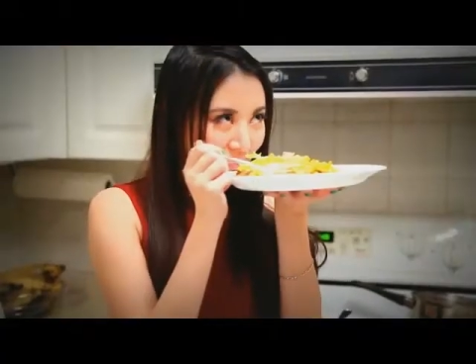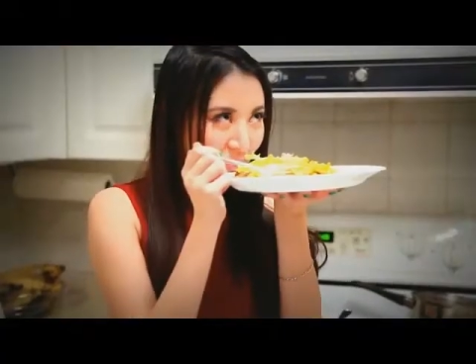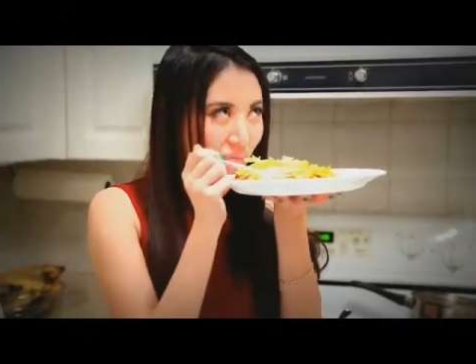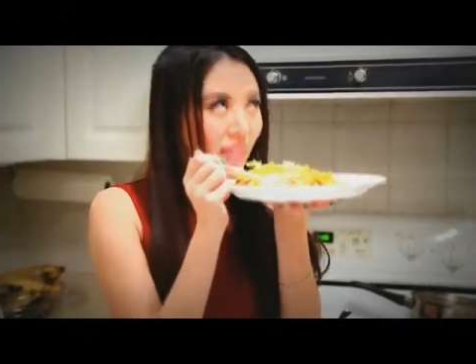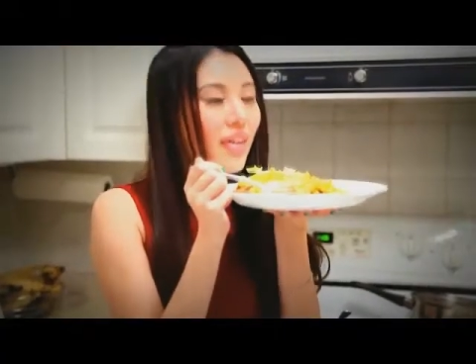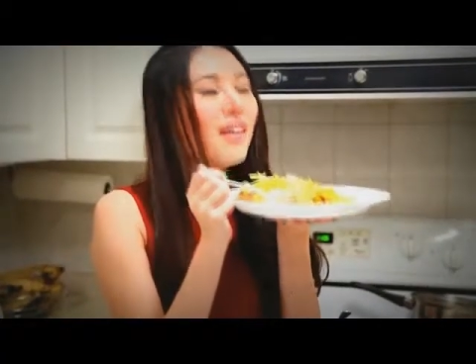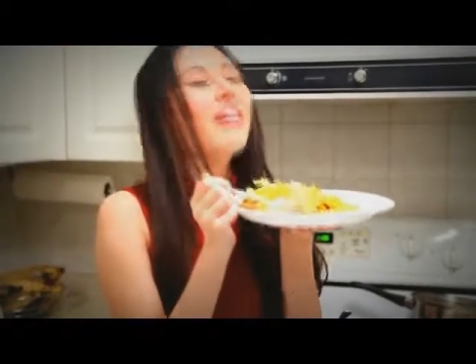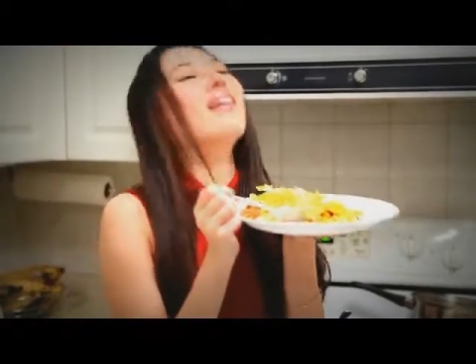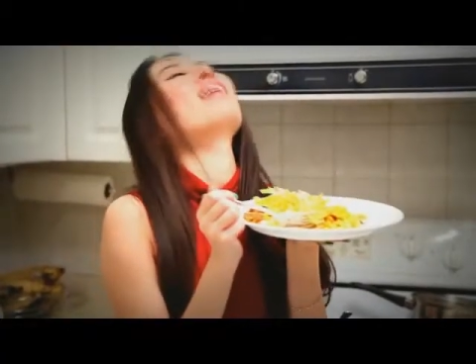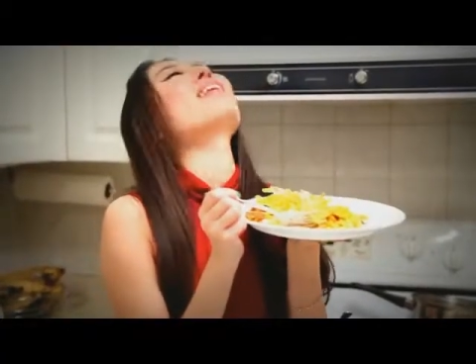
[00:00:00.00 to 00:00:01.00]
Oh
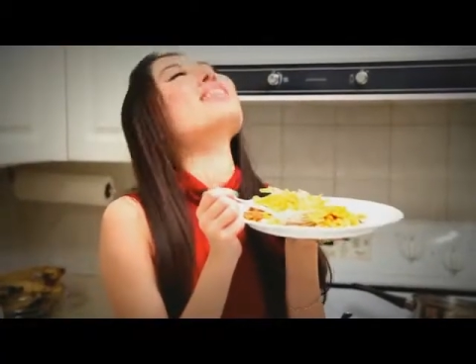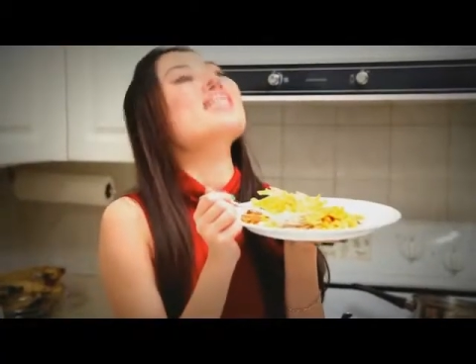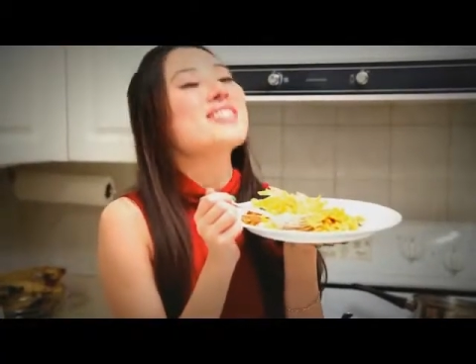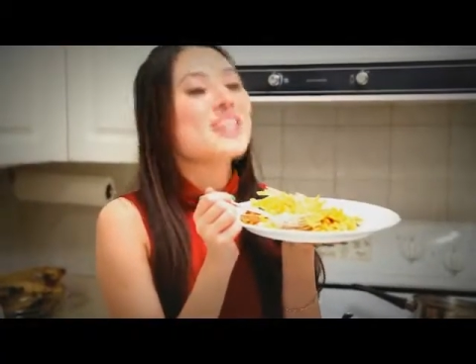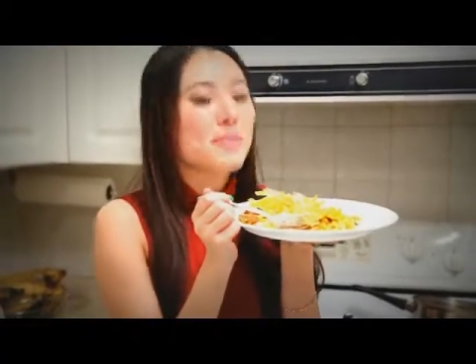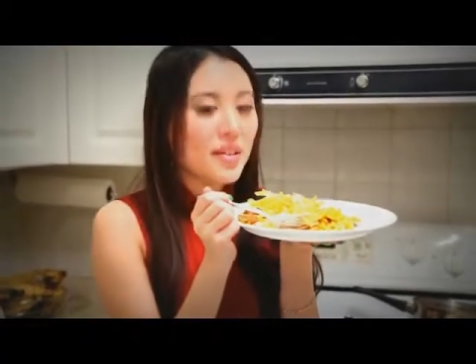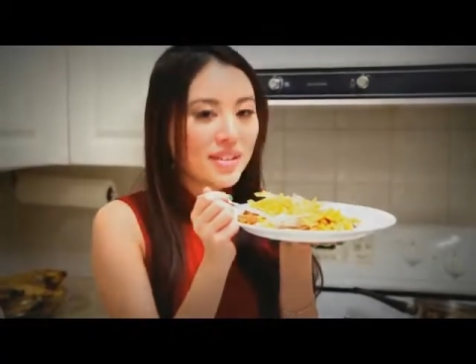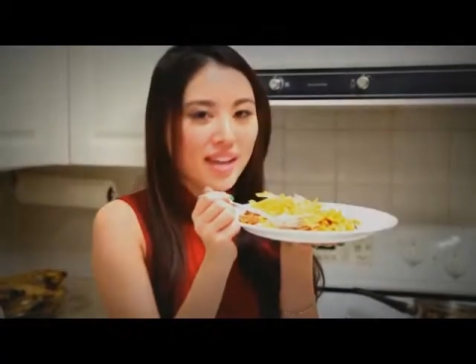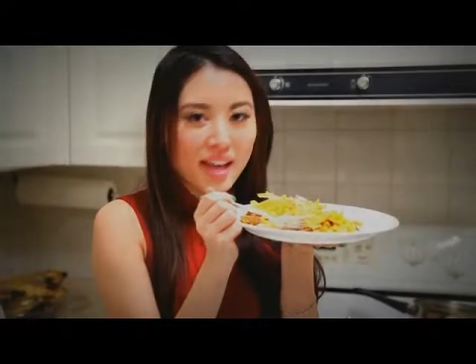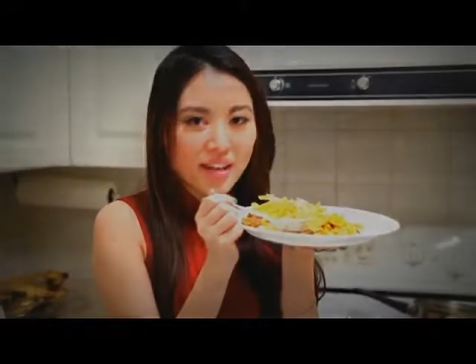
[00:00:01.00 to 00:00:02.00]
my gosh, it smells
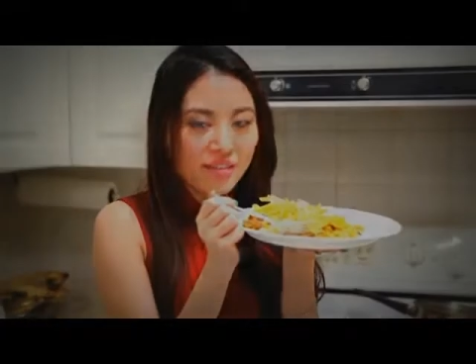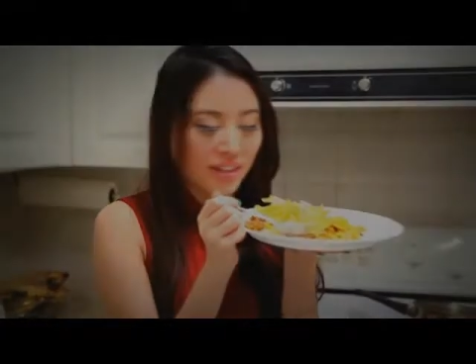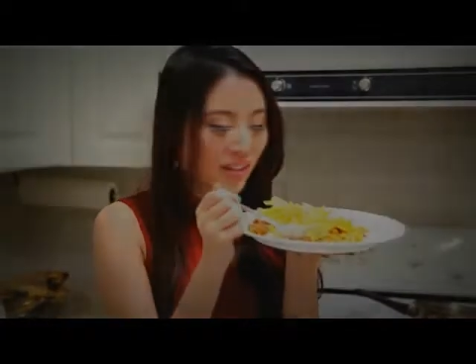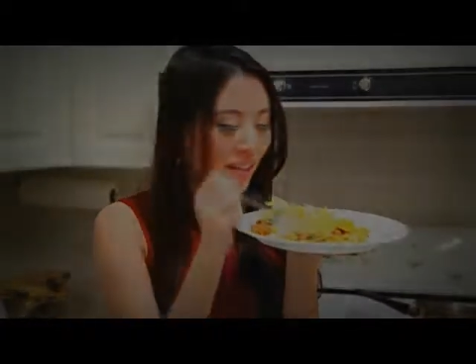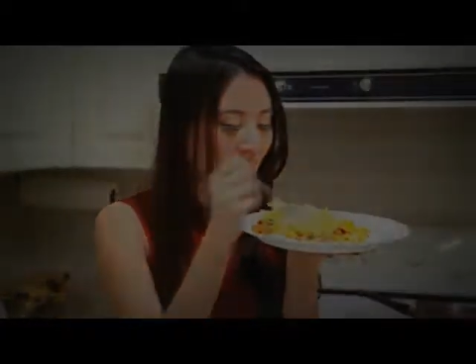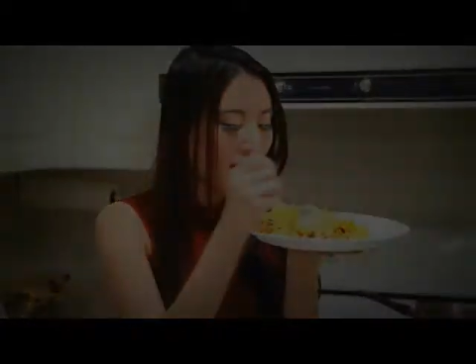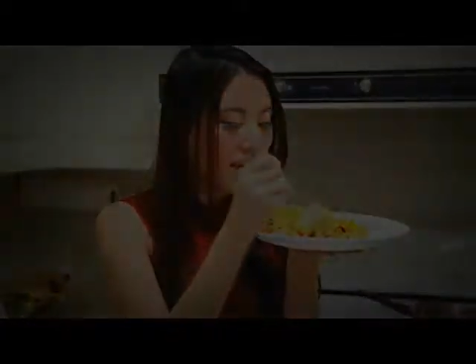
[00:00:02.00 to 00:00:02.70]
like heaven.